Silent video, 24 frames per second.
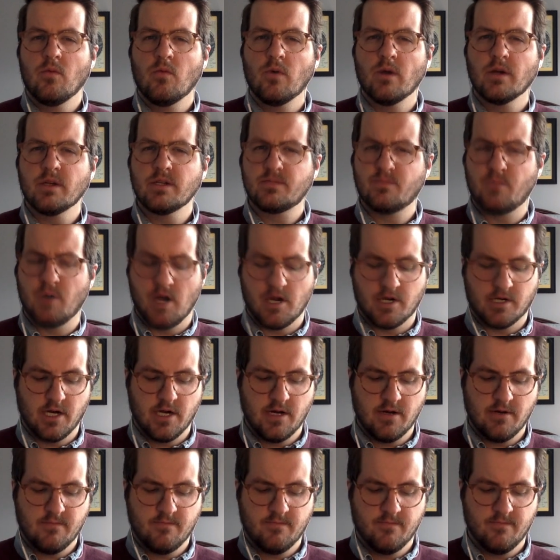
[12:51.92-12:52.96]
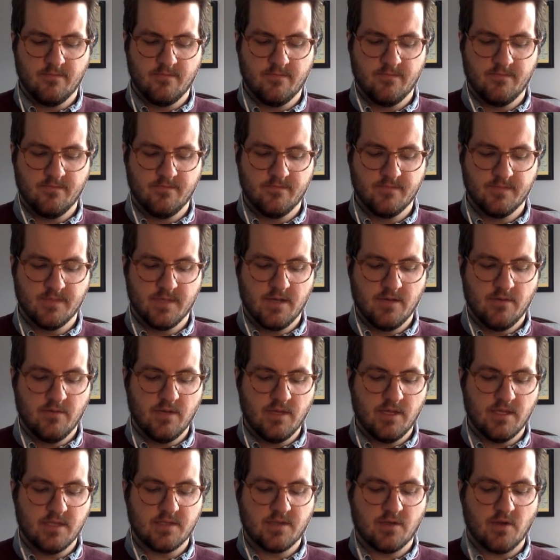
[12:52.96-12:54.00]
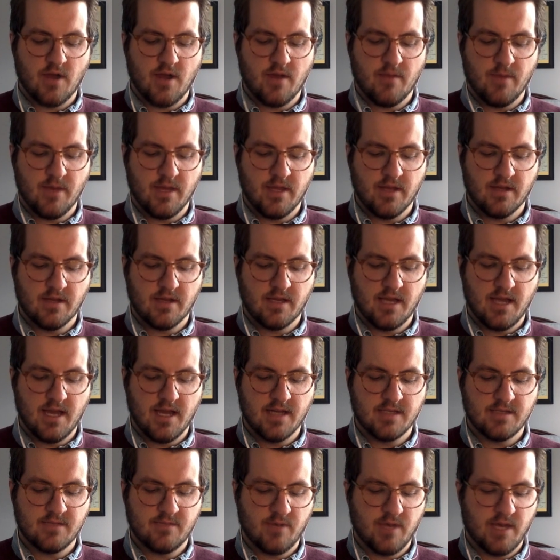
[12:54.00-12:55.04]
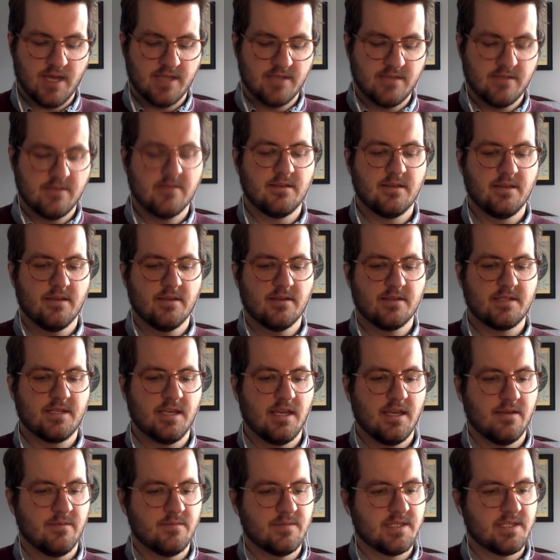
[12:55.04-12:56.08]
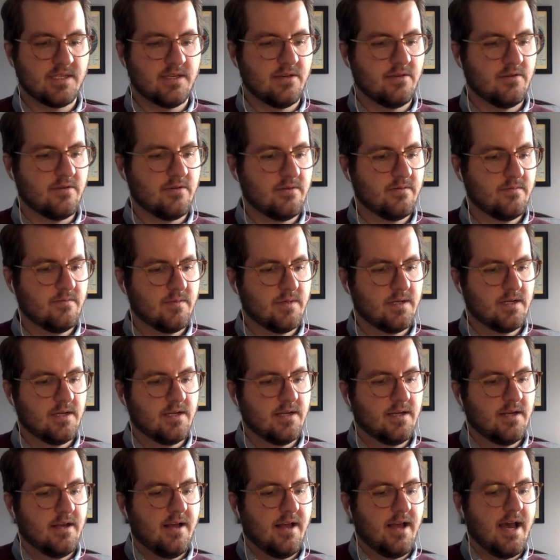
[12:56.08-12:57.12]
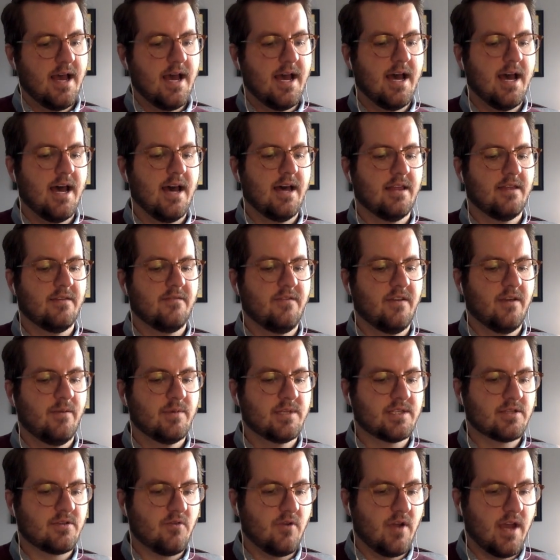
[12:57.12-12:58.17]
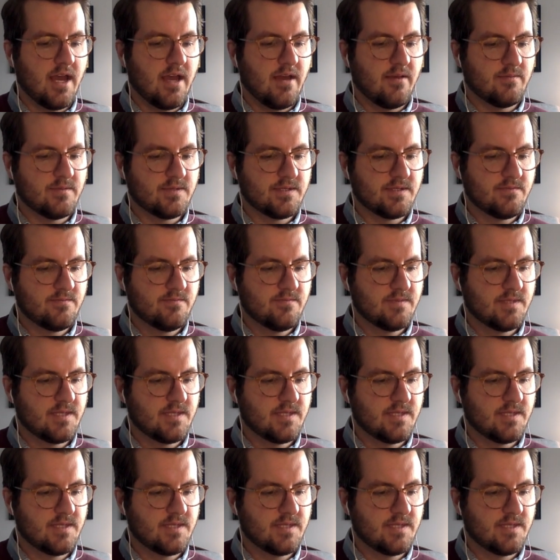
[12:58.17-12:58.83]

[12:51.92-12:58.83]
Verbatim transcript: Where's Parker? With his grandmother, Kiana supplies. You'll see him soon. Ah, the famous Grams.